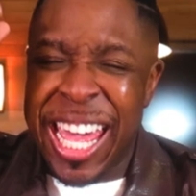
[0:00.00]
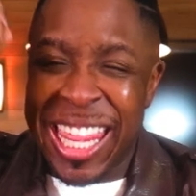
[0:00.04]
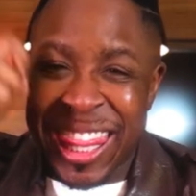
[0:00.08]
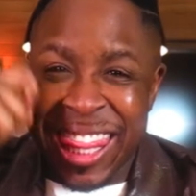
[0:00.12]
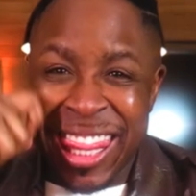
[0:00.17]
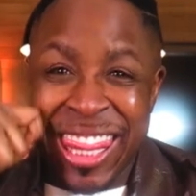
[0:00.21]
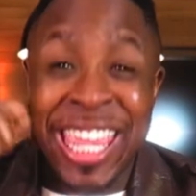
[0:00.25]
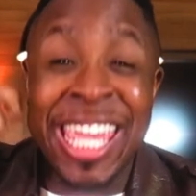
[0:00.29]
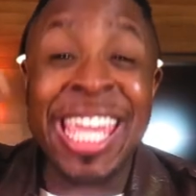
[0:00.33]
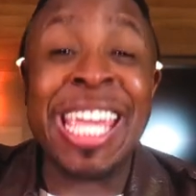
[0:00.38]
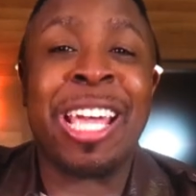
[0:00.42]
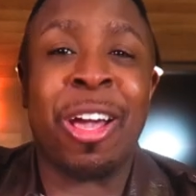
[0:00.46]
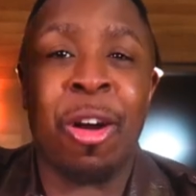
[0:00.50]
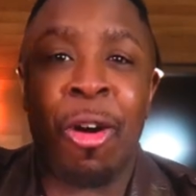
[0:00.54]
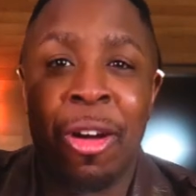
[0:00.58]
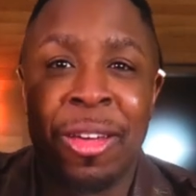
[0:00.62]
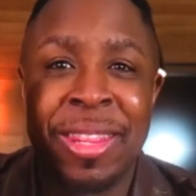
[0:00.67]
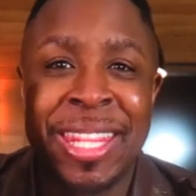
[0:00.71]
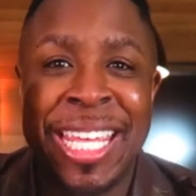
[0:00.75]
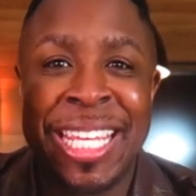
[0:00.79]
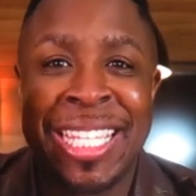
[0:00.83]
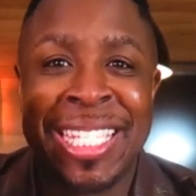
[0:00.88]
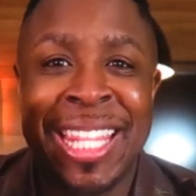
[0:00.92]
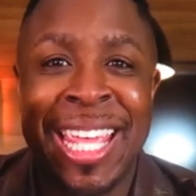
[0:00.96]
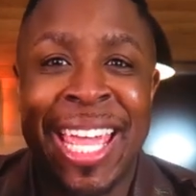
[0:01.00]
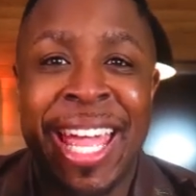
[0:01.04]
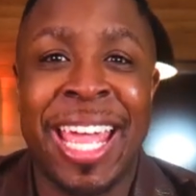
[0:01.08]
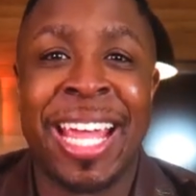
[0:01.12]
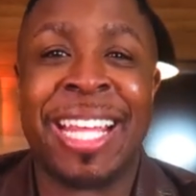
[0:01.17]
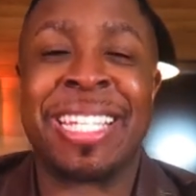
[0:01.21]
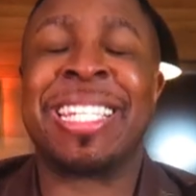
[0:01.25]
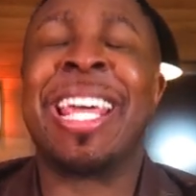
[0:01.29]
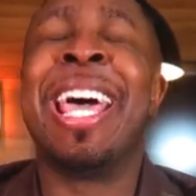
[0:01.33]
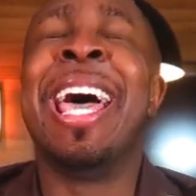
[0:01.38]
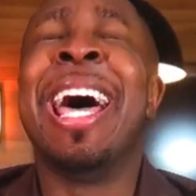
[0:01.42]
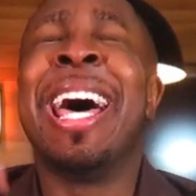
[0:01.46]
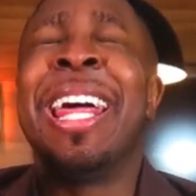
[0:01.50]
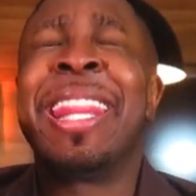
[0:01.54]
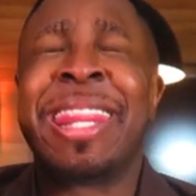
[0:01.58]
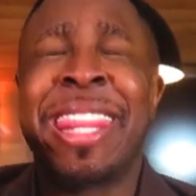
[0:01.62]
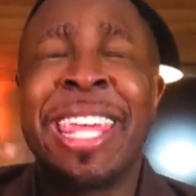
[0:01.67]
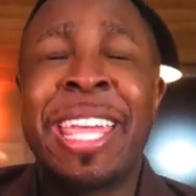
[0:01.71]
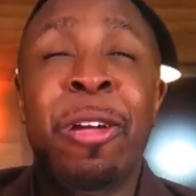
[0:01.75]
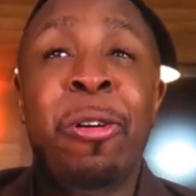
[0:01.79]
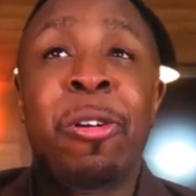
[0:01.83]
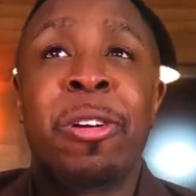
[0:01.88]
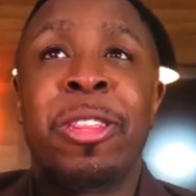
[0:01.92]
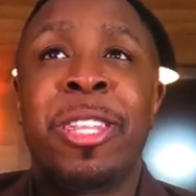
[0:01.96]
I think on these things,
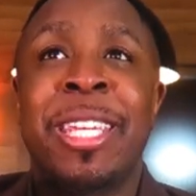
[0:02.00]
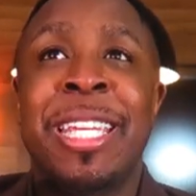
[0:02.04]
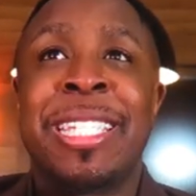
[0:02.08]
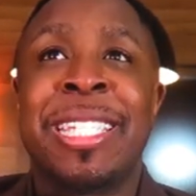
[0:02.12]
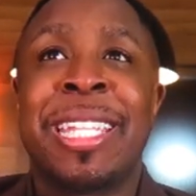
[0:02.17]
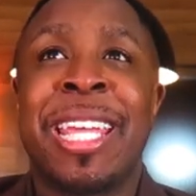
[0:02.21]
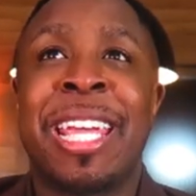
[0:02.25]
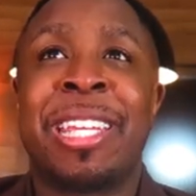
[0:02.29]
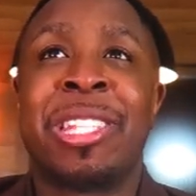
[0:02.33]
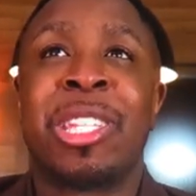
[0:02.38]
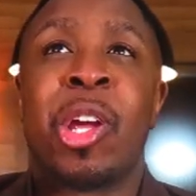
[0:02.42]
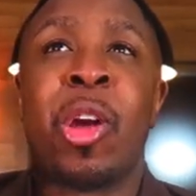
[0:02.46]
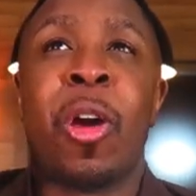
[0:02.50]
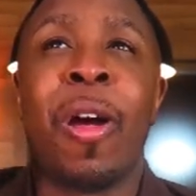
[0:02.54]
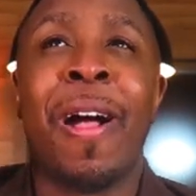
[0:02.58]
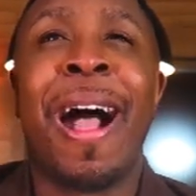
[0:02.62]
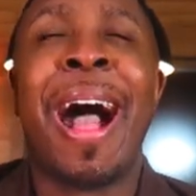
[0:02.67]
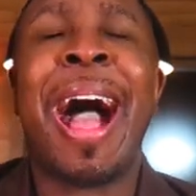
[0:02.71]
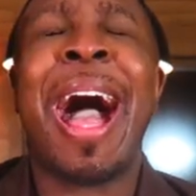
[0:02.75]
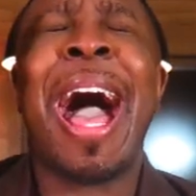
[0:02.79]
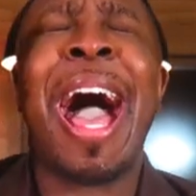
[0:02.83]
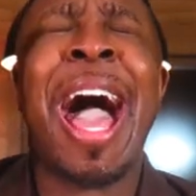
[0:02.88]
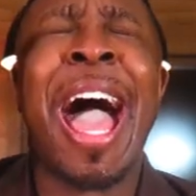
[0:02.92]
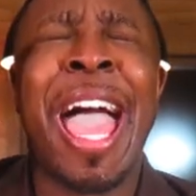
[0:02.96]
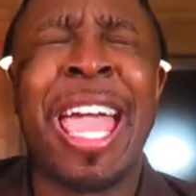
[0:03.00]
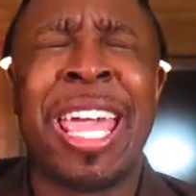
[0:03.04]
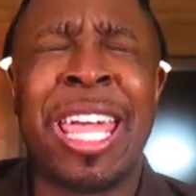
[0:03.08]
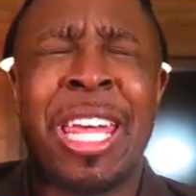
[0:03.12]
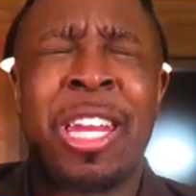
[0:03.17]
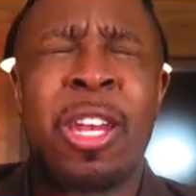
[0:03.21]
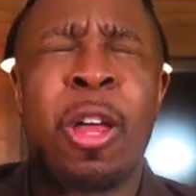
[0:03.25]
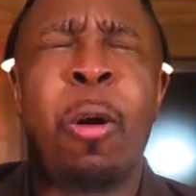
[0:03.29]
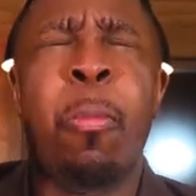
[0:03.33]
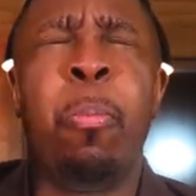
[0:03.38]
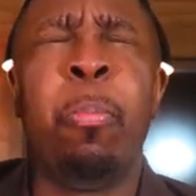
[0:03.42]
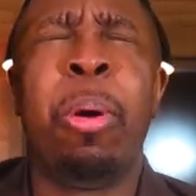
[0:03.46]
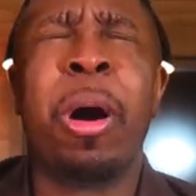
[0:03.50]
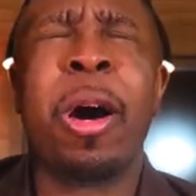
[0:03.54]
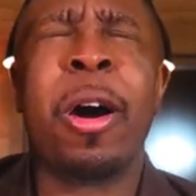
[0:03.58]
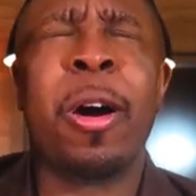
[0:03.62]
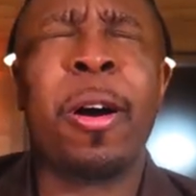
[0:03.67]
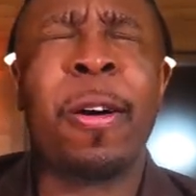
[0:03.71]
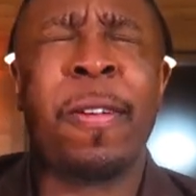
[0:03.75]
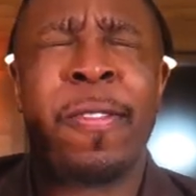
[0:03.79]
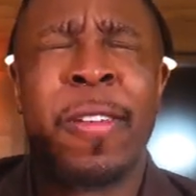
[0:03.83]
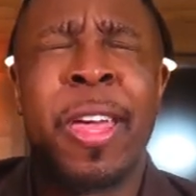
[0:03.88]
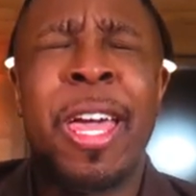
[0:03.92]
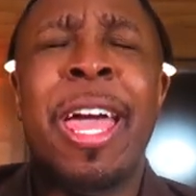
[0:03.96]
think on these things that are high and
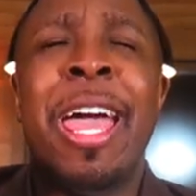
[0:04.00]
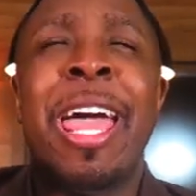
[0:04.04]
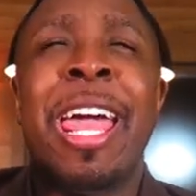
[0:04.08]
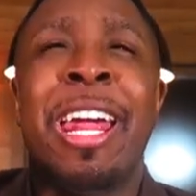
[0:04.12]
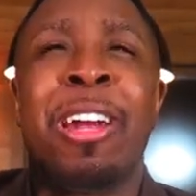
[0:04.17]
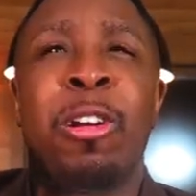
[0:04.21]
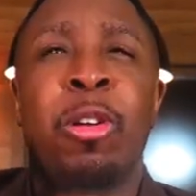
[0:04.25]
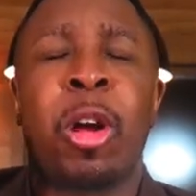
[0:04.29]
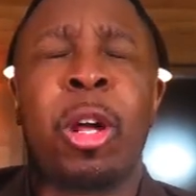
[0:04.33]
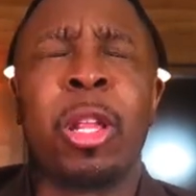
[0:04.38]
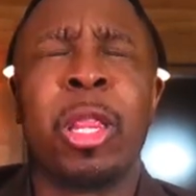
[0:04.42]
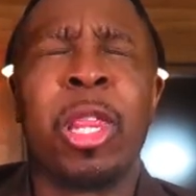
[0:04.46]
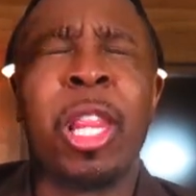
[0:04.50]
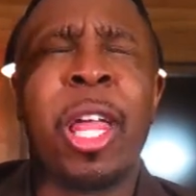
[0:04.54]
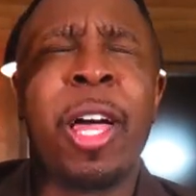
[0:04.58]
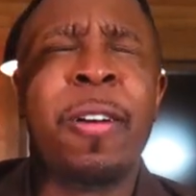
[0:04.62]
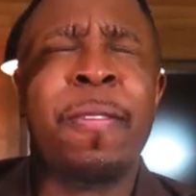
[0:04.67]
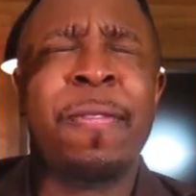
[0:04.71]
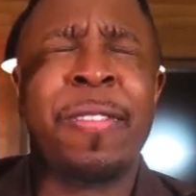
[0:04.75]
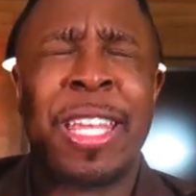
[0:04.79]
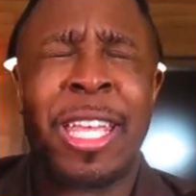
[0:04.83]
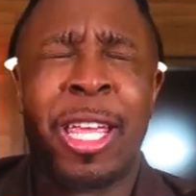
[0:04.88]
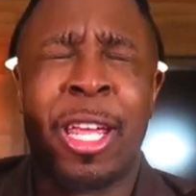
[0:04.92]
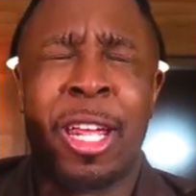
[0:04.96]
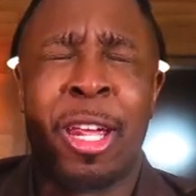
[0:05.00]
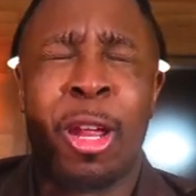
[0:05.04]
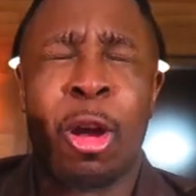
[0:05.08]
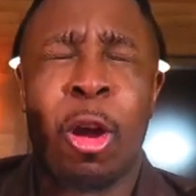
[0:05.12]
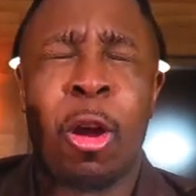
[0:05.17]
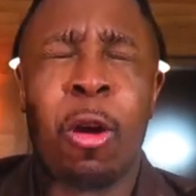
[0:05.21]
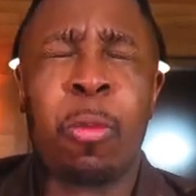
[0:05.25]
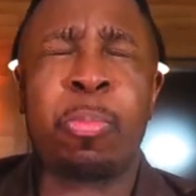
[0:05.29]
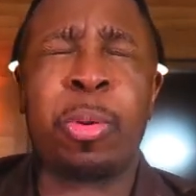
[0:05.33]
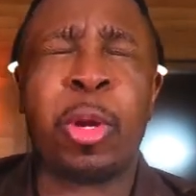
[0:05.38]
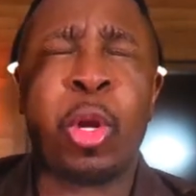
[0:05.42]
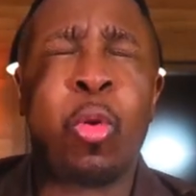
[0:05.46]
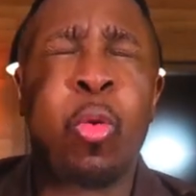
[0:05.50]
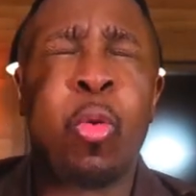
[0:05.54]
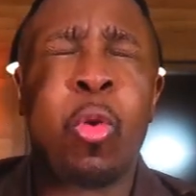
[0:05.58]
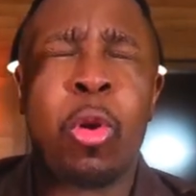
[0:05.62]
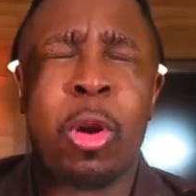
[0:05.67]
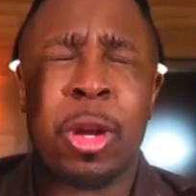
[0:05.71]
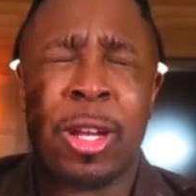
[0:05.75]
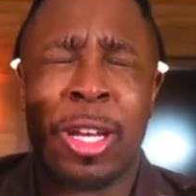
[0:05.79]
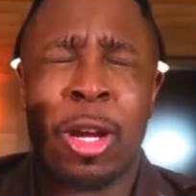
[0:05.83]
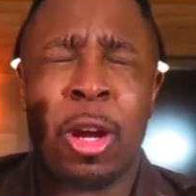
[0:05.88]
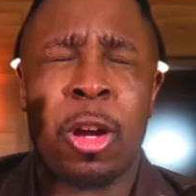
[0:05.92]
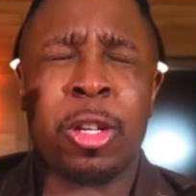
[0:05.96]
above and are lovely and are
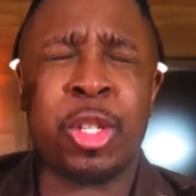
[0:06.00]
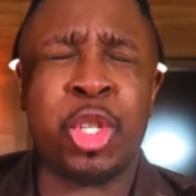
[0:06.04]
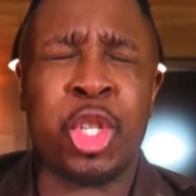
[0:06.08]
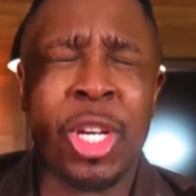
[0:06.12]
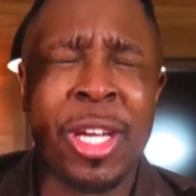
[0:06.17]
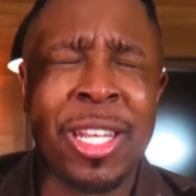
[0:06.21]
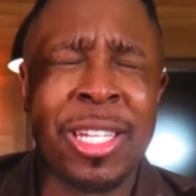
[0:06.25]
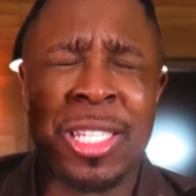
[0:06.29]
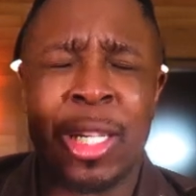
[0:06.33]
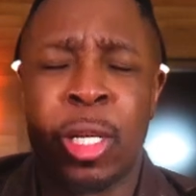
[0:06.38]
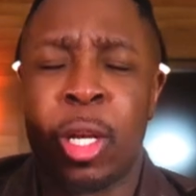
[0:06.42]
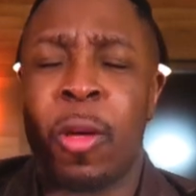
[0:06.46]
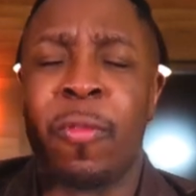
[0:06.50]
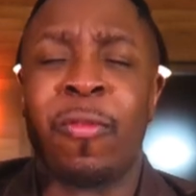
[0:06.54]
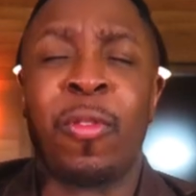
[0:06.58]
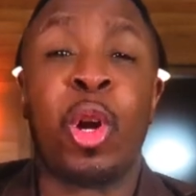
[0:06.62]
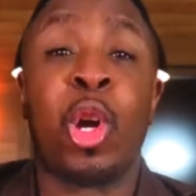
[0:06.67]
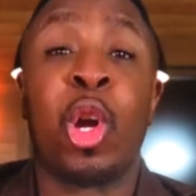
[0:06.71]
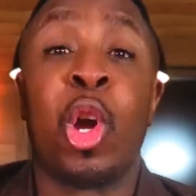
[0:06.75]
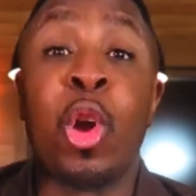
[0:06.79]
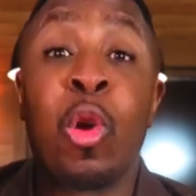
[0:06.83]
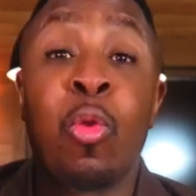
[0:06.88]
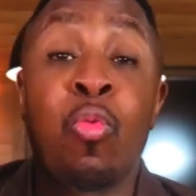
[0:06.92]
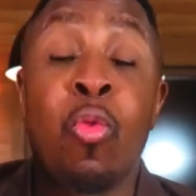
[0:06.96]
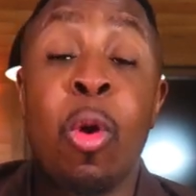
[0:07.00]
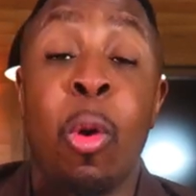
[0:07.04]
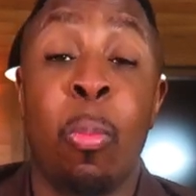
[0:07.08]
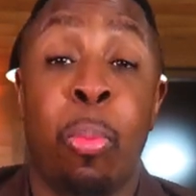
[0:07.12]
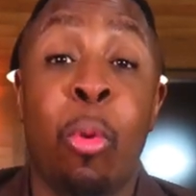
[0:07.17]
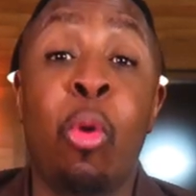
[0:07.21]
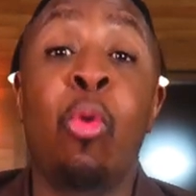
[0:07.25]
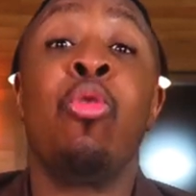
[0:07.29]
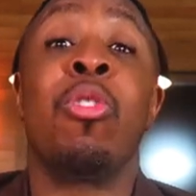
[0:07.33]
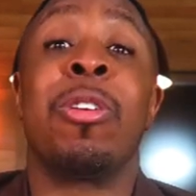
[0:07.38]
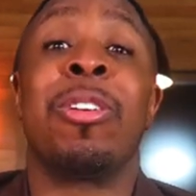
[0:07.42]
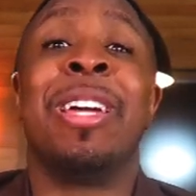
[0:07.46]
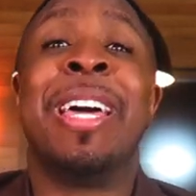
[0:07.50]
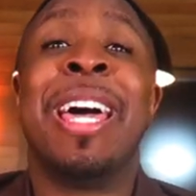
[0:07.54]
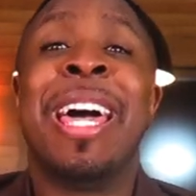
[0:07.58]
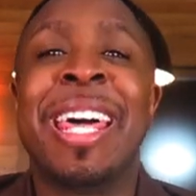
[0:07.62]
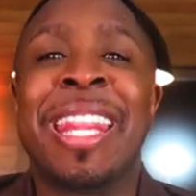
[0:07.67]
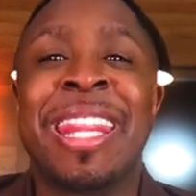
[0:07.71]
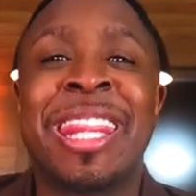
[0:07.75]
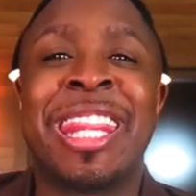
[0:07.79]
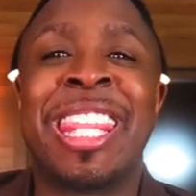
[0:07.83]
pure and are just and of a good report,